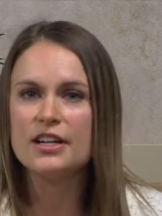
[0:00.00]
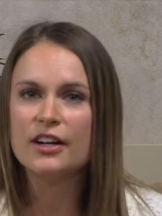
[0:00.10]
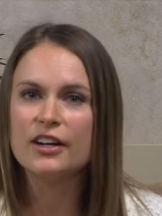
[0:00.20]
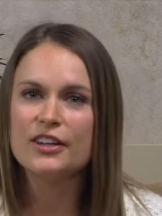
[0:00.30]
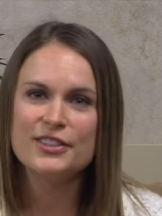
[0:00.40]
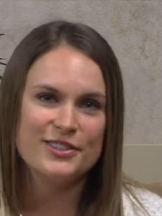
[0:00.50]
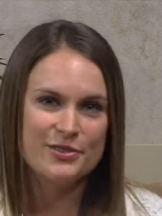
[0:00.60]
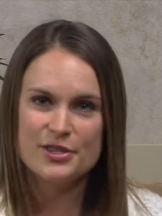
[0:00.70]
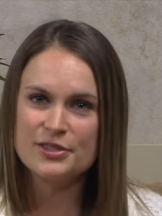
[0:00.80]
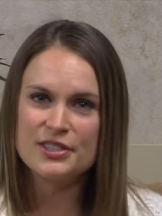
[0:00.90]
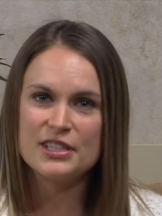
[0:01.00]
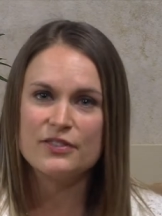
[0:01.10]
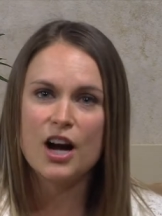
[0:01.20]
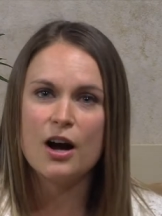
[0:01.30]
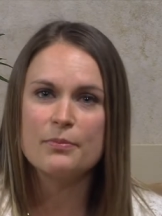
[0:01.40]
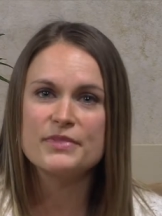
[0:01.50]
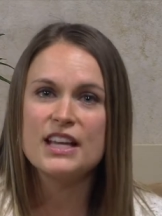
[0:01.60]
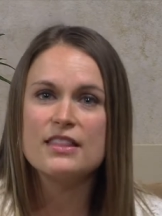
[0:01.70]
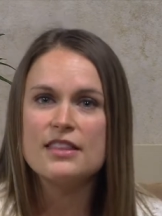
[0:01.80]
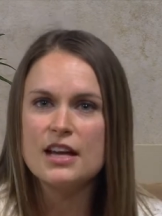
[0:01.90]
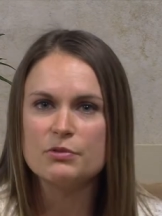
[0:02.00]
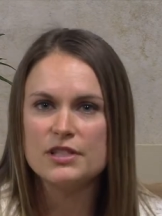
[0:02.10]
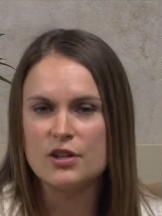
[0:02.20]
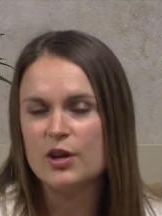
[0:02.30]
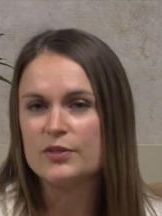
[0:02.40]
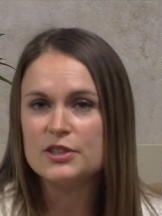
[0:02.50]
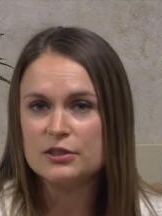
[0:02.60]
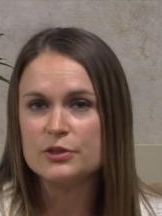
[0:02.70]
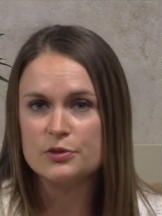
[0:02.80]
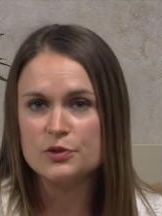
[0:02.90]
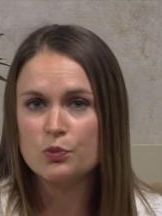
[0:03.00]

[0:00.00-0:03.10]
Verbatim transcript: year, New Year's Eve comes and they resolve to lose